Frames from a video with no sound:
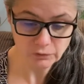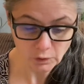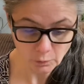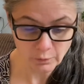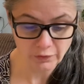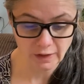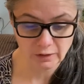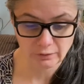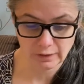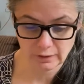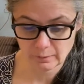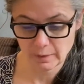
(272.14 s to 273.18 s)
with that
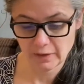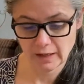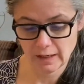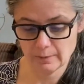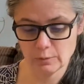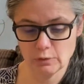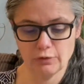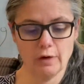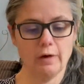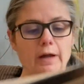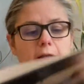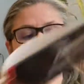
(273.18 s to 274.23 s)
curriculum. And then I moved on